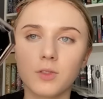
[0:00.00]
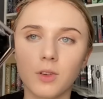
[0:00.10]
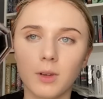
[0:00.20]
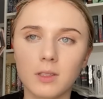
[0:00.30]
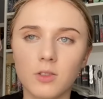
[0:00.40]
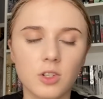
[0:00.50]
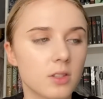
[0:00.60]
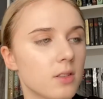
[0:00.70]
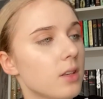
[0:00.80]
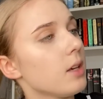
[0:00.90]
so it's
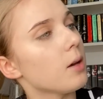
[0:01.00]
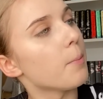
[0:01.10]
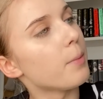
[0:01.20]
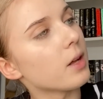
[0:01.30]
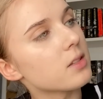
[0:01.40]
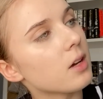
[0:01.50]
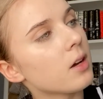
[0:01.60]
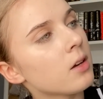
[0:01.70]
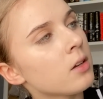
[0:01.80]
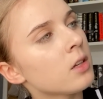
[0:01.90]
just the Butter
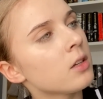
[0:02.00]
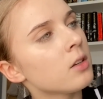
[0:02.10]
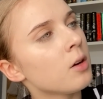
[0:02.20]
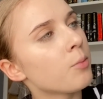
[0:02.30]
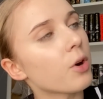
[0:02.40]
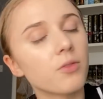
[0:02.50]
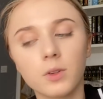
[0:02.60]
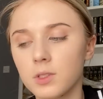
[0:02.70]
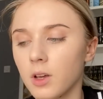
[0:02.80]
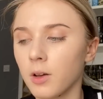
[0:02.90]
Pro
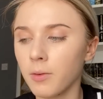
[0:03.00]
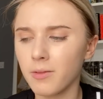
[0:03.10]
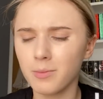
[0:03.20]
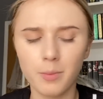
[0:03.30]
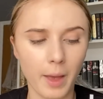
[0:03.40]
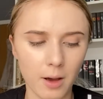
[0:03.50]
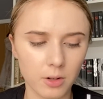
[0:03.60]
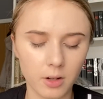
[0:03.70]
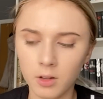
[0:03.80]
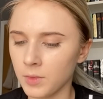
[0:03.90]
Filt'r
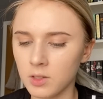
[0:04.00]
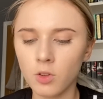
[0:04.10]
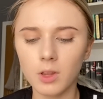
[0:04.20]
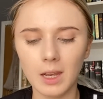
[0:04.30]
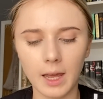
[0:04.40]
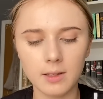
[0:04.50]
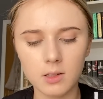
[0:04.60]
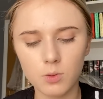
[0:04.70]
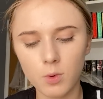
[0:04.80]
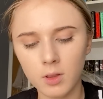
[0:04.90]
powder. It's not the
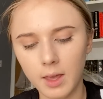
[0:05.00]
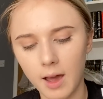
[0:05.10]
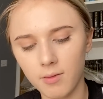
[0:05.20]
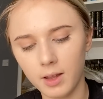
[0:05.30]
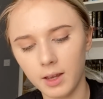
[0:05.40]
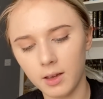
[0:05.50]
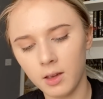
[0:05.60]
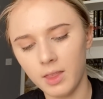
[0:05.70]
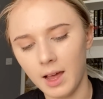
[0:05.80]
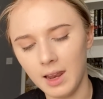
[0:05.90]
lightest one. They have like
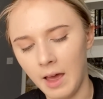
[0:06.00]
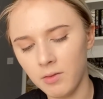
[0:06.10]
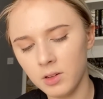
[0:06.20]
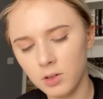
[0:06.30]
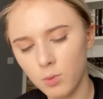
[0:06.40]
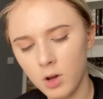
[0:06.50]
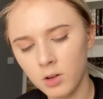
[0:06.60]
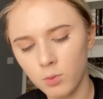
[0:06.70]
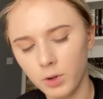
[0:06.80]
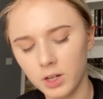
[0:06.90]
that lavender
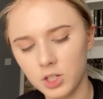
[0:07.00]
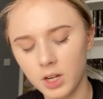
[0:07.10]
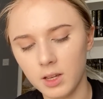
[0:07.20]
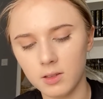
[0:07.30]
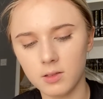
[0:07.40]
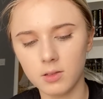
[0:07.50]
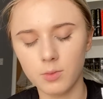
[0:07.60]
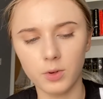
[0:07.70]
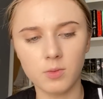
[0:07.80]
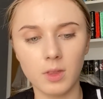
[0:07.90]
one, which is
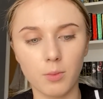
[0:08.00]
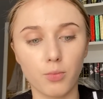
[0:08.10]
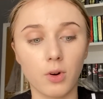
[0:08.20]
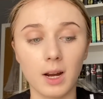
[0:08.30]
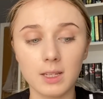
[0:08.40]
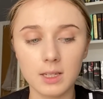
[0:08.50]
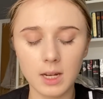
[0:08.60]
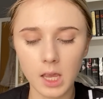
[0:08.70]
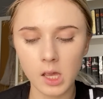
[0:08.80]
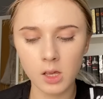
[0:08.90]
supposed to be the
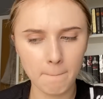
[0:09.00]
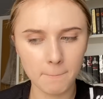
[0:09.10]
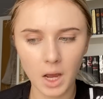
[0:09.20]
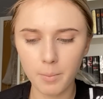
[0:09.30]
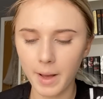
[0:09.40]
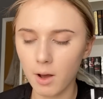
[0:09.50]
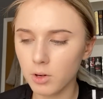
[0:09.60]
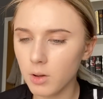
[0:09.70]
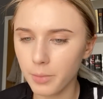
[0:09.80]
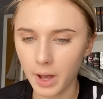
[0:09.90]
brightening
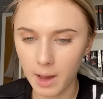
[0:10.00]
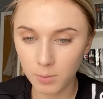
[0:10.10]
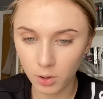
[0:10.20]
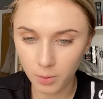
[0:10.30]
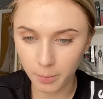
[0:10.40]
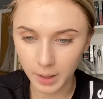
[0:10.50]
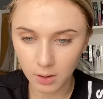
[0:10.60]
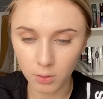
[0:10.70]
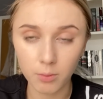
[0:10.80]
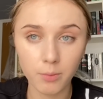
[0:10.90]
powder, but I'm not big
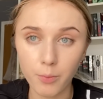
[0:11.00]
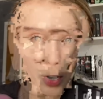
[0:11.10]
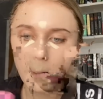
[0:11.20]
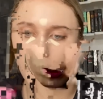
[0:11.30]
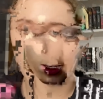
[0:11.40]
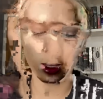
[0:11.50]
on brightening